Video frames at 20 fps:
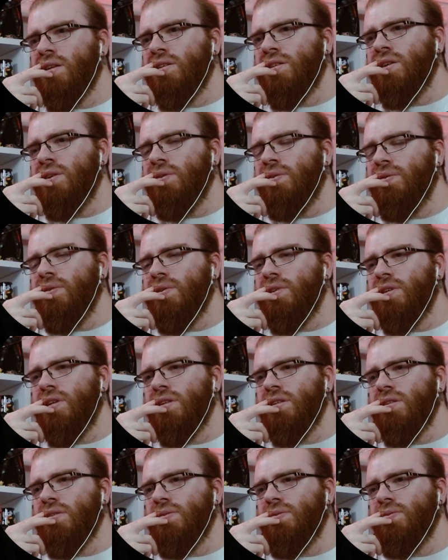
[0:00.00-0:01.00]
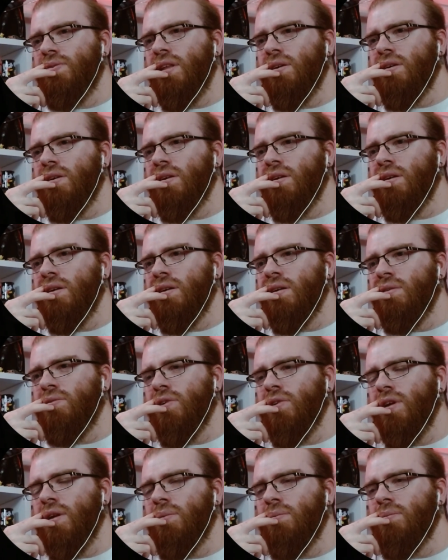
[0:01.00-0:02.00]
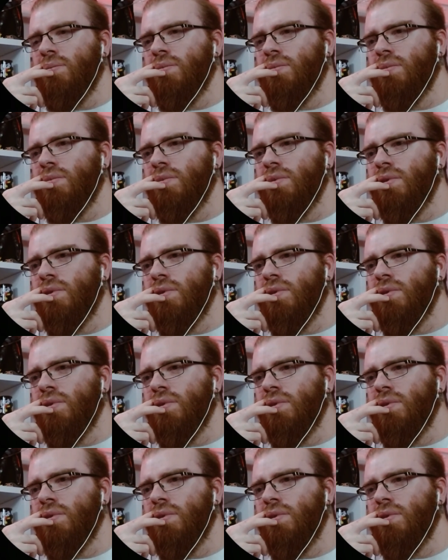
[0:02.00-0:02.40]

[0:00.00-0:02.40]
she's feeling for him.